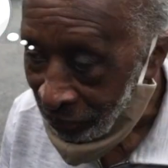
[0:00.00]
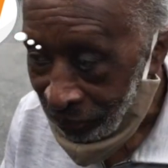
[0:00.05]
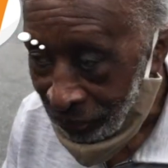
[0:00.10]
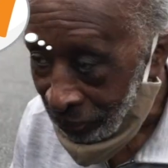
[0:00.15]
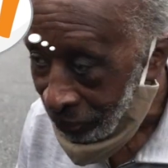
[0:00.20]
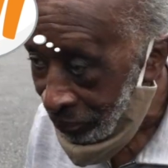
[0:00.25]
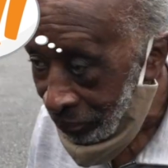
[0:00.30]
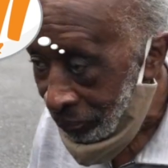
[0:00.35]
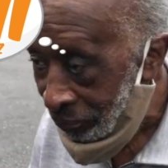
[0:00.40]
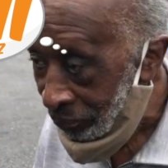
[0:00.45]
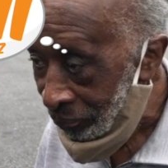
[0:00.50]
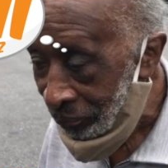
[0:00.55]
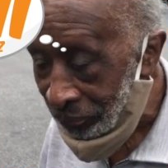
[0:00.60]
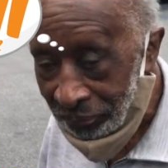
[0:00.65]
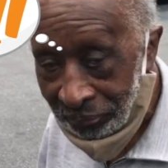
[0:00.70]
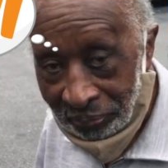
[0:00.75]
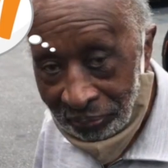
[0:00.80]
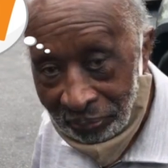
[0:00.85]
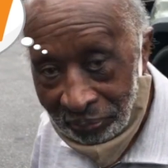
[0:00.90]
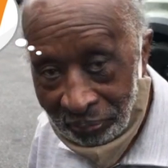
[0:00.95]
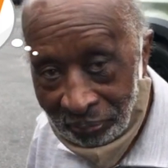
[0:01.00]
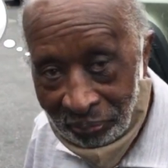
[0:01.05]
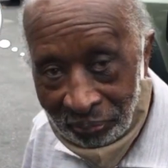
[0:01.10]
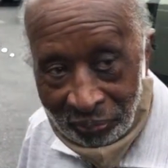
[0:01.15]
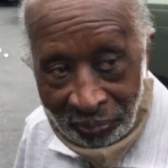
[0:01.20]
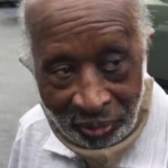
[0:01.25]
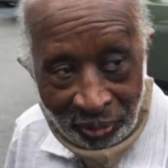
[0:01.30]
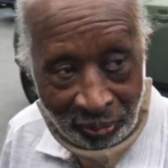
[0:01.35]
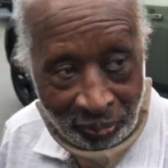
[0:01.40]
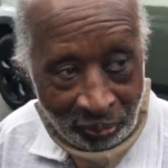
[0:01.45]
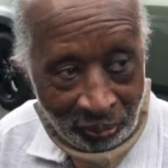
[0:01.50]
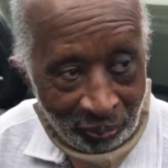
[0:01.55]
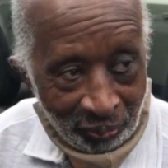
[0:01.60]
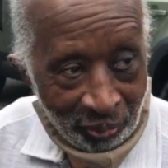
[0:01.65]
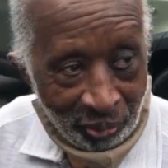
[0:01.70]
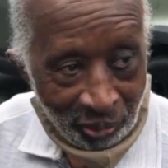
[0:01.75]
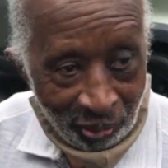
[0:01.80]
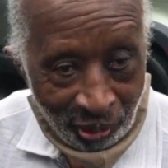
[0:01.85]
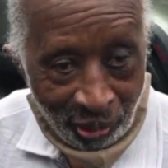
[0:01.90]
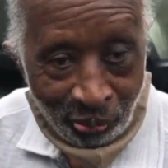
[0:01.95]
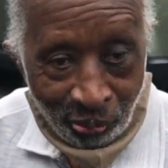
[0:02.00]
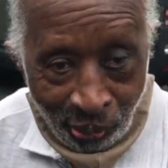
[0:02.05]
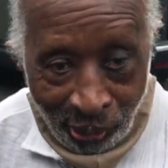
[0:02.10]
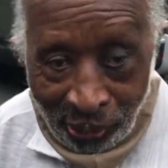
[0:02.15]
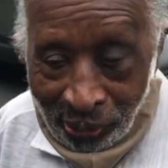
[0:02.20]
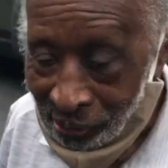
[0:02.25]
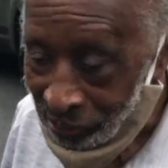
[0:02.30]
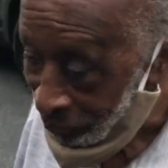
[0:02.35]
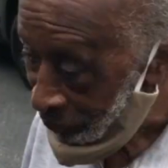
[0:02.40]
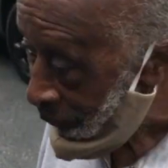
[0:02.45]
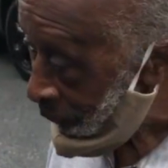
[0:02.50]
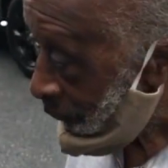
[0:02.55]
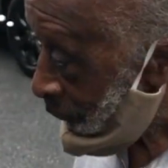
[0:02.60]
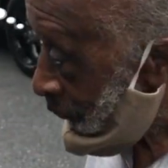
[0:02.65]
Oh, all right, don't worry, sir. I understand. God bless you.